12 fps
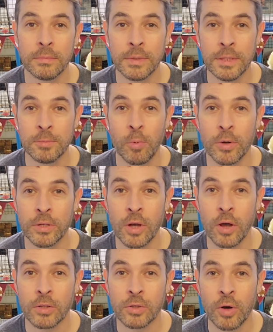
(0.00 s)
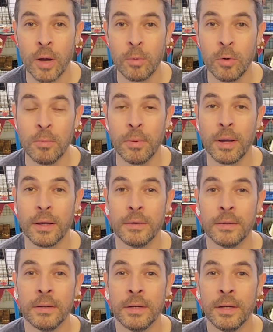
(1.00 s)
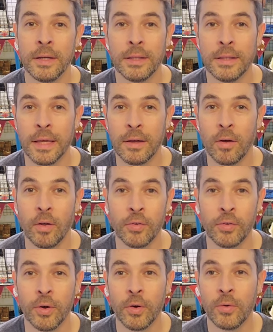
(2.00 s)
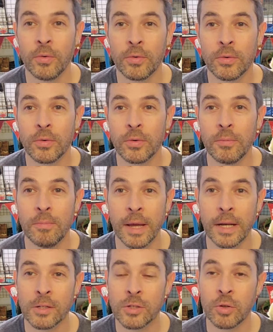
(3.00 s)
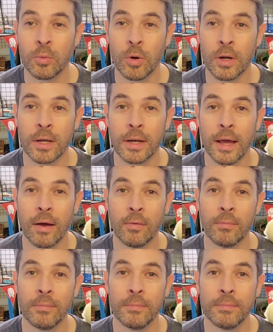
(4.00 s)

these boys cause trouble, but they also manage to work it out.